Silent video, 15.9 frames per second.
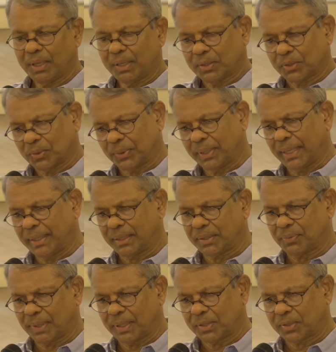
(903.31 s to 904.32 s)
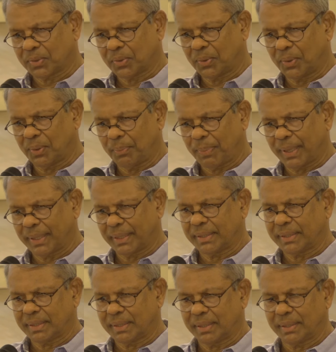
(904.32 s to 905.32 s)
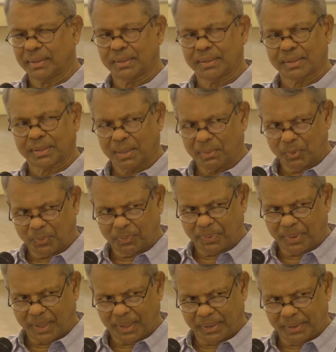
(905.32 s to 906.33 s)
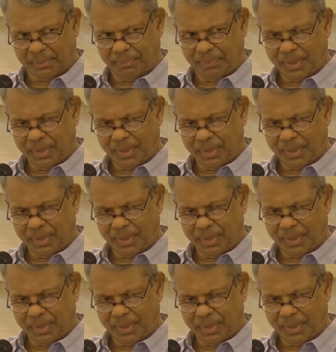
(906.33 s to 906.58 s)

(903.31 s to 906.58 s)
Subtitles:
So that is what is called paticca samuppada.